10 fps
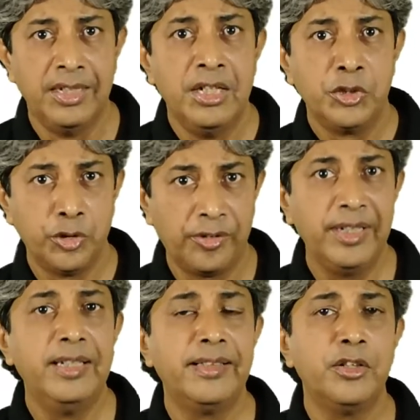So
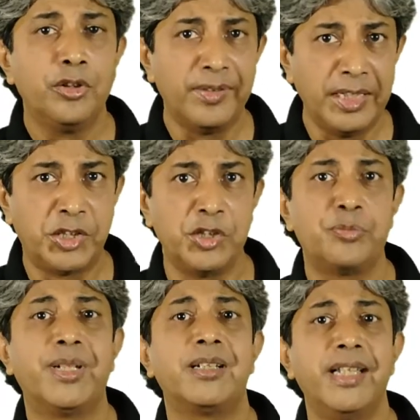really, they're not niches,
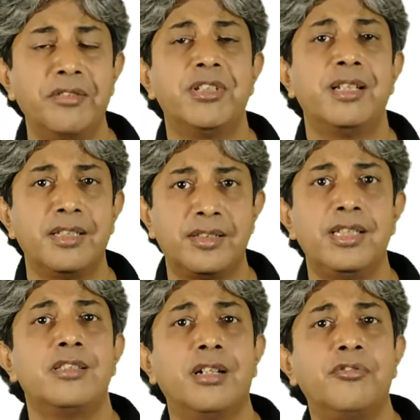but nevertheless,
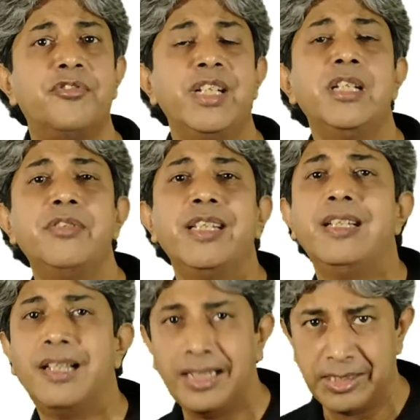these are very, very
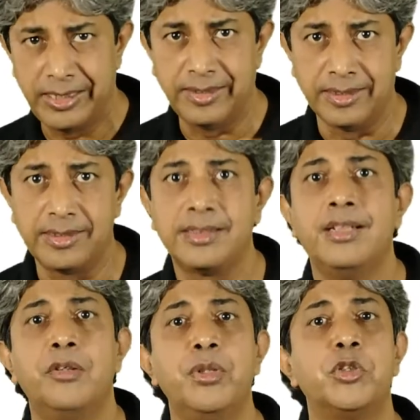large areas
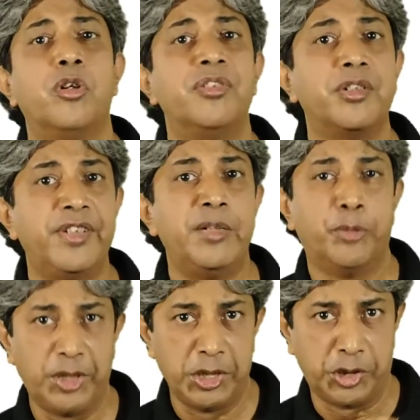which offer great
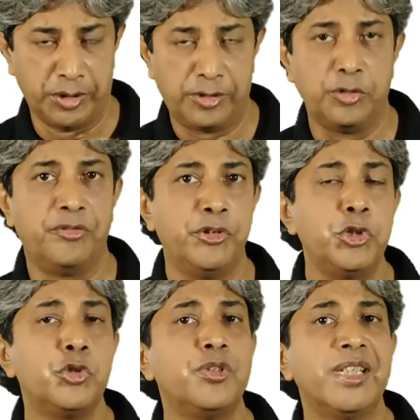potential. So if you
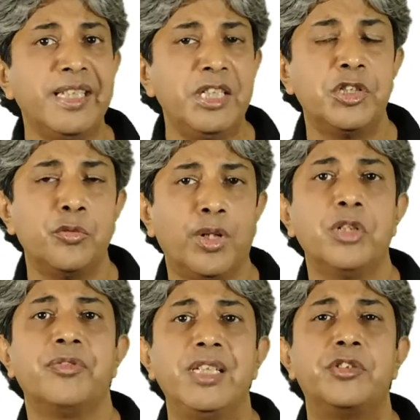choose a niche in one
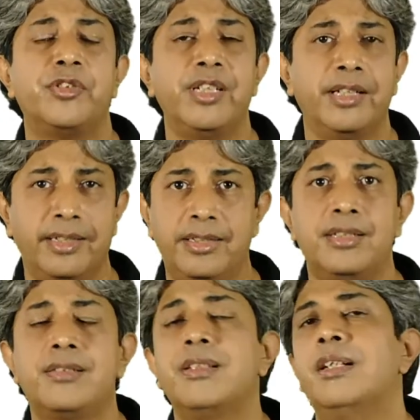of these 3
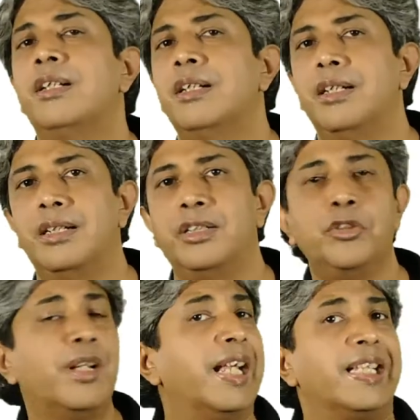areas,
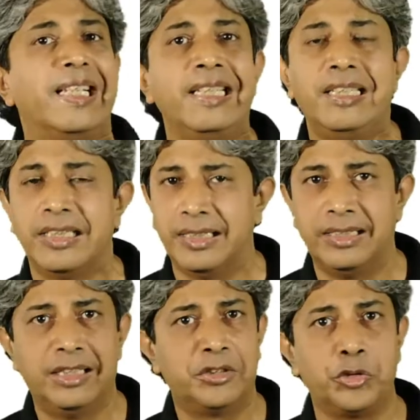you're likely
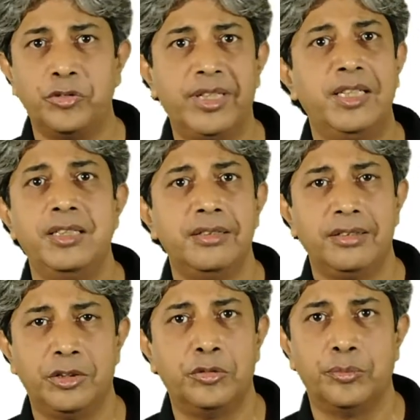to really,
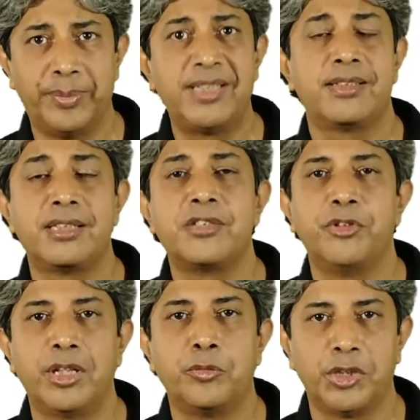be
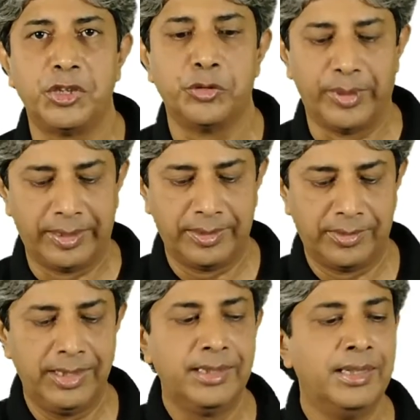successful at what you're doing, right?